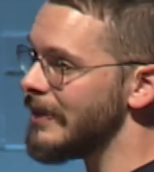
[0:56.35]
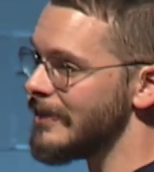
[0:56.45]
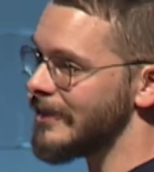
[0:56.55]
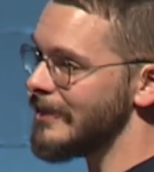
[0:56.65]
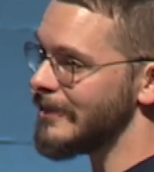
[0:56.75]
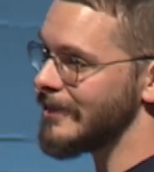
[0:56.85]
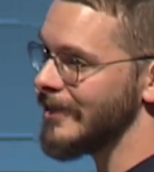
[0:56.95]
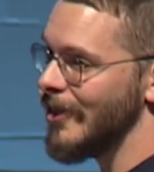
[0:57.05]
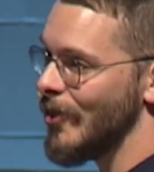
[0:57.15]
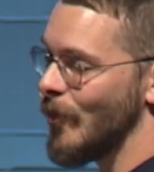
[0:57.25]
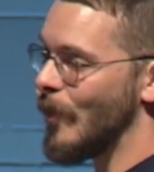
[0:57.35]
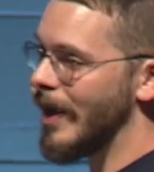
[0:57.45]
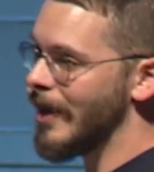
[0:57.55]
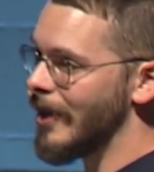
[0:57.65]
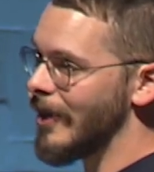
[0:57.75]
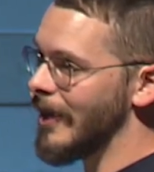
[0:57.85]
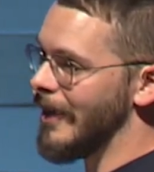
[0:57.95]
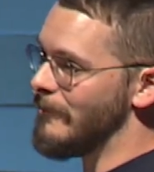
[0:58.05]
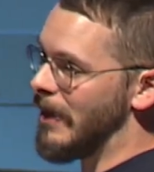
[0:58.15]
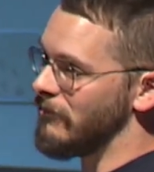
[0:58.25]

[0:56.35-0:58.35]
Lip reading: This is where my